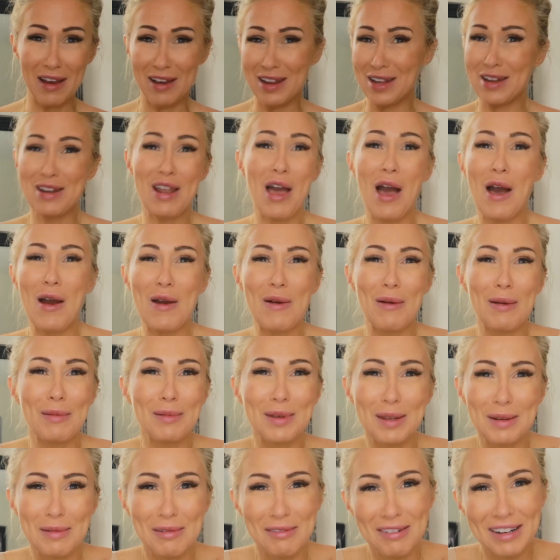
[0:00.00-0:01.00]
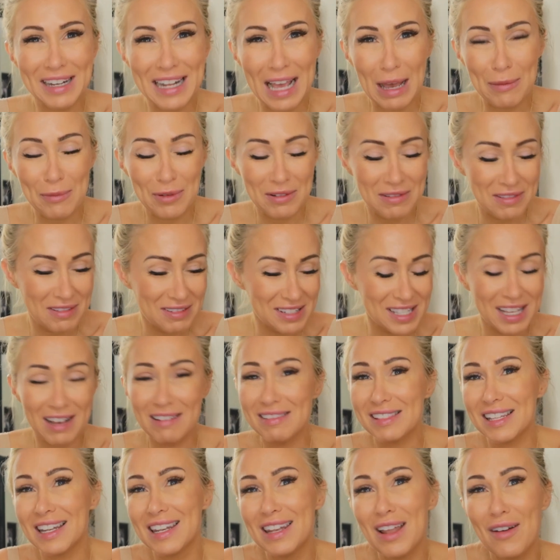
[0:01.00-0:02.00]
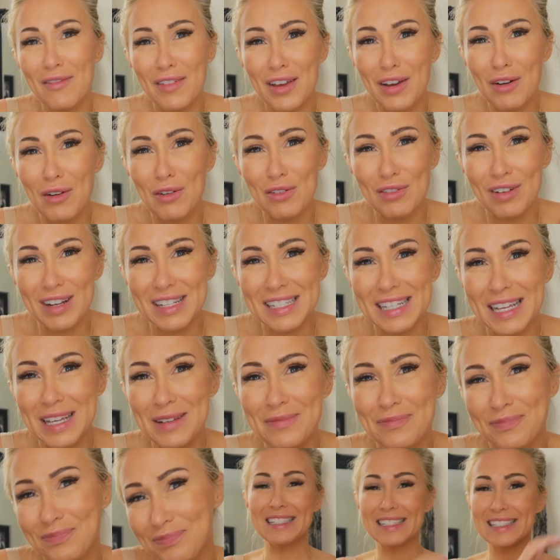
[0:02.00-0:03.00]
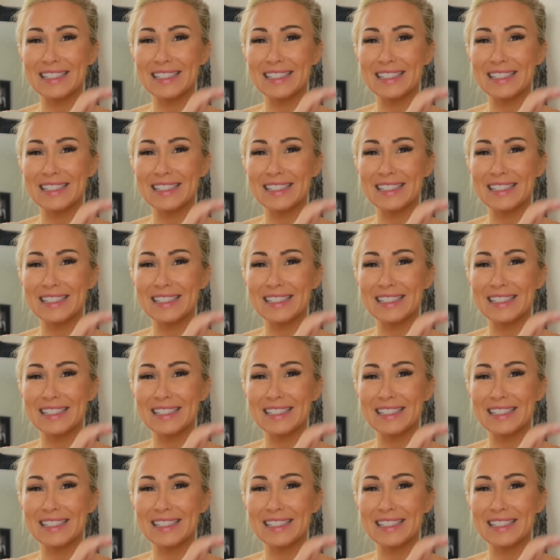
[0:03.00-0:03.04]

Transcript: know I'm gonna be really happy with the results. Love it already.